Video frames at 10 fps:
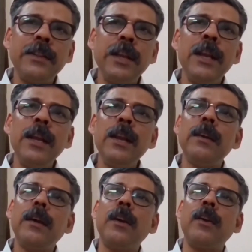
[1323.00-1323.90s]
the
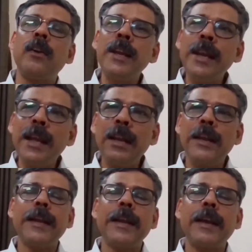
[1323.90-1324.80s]
real
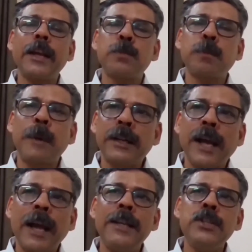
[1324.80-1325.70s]

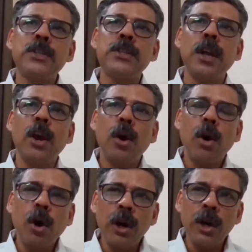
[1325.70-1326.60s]
expertise
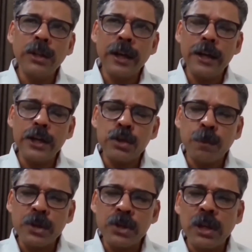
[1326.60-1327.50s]
or the
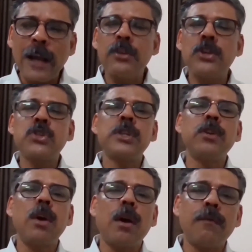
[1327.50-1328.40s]
specialization
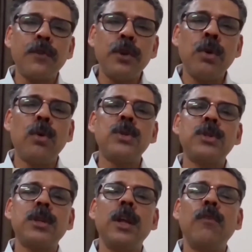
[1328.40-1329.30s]
of yours
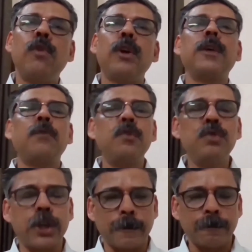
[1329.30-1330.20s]
for the future.